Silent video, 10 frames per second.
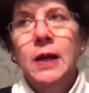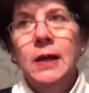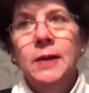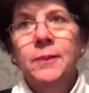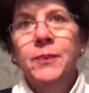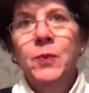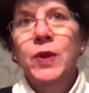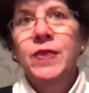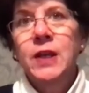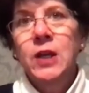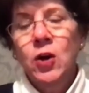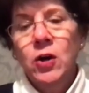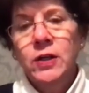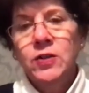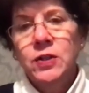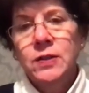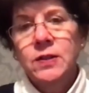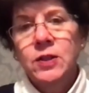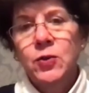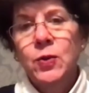um, with the oranges,
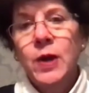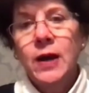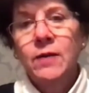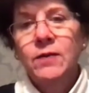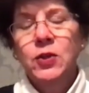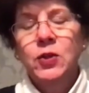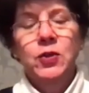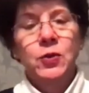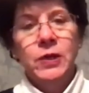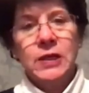do you have do you do it